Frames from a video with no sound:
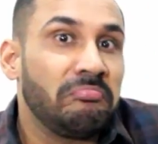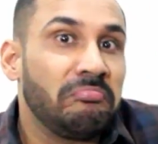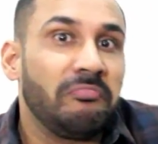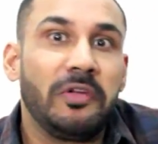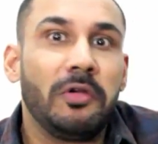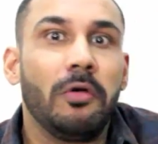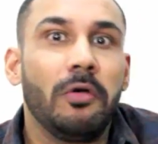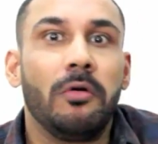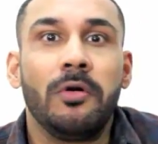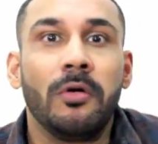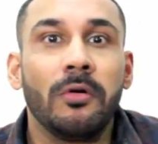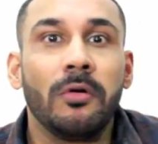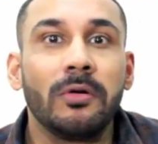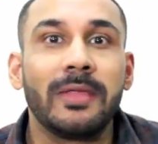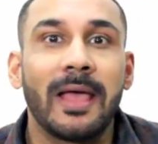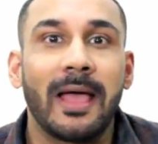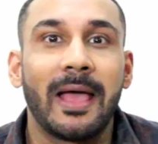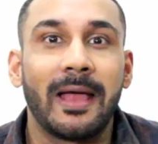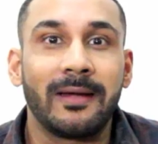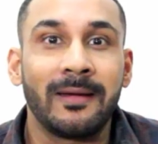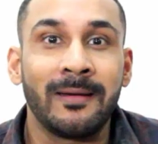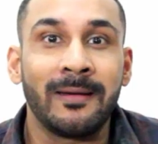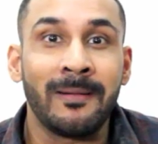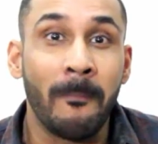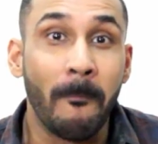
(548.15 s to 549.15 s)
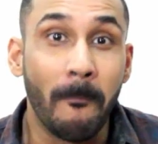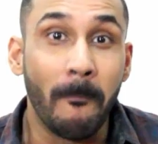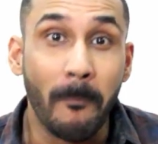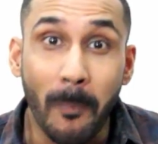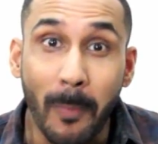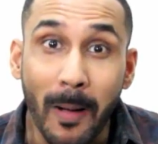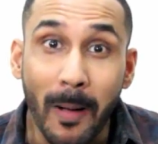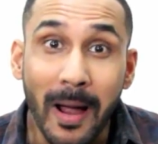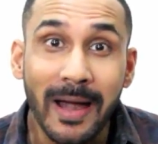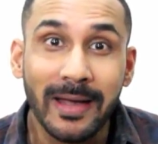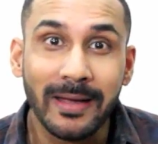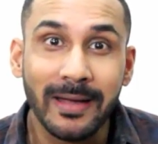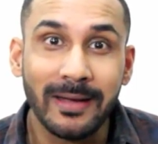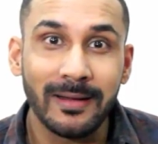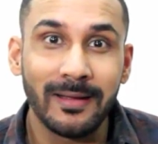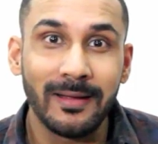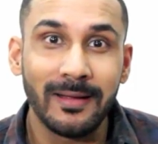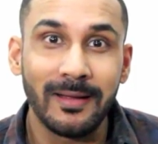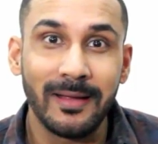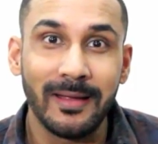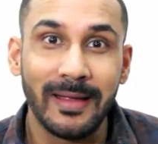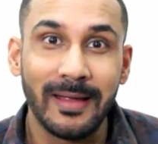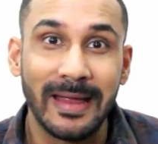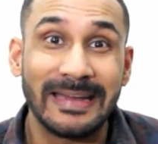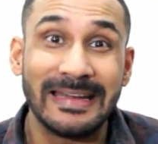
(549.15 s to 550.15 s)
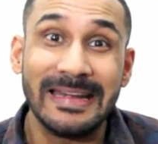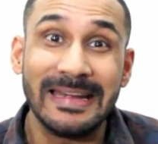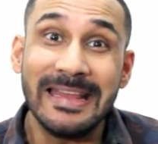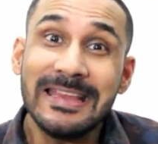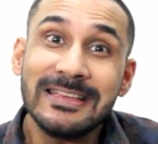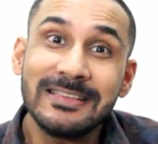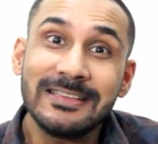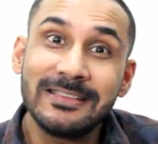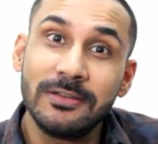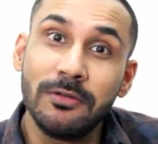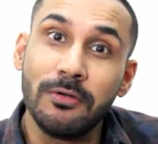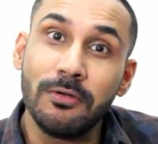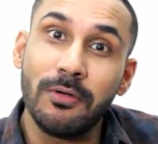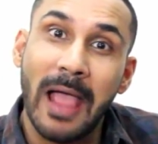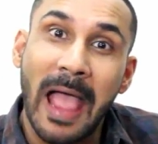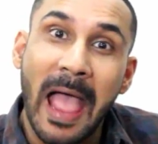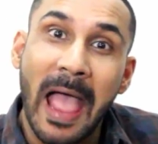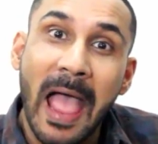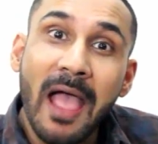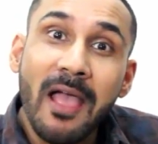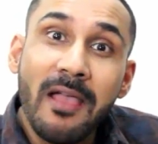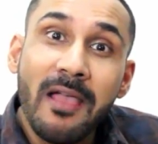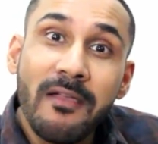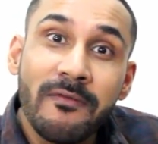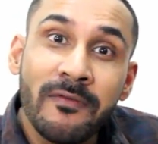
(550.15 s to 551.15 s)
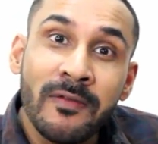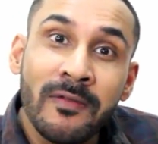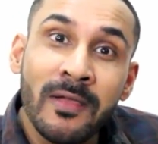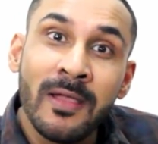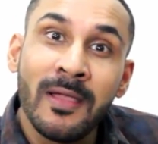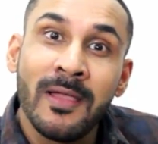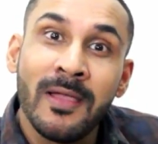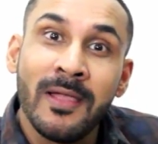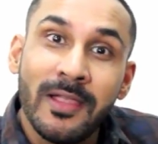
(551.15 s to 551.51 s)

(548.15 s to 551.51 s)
We don't know that. But at least you have